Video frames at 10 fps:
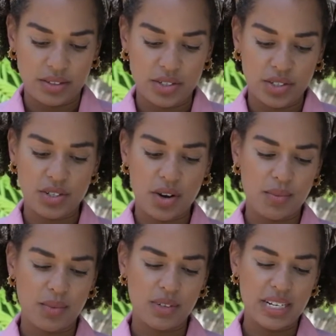You
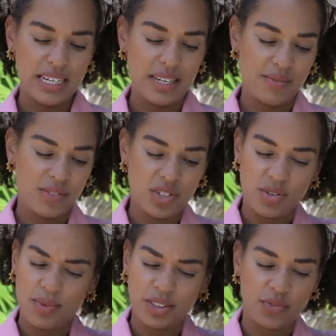don't want to leave too
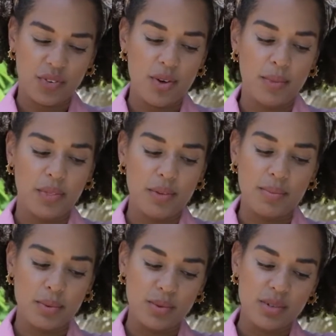much foam on the
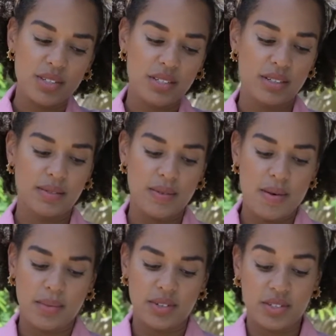board
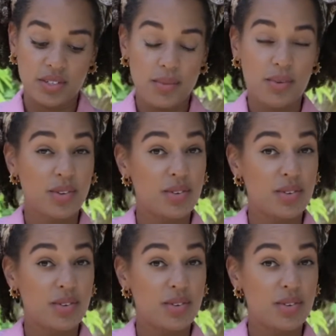because you don't want your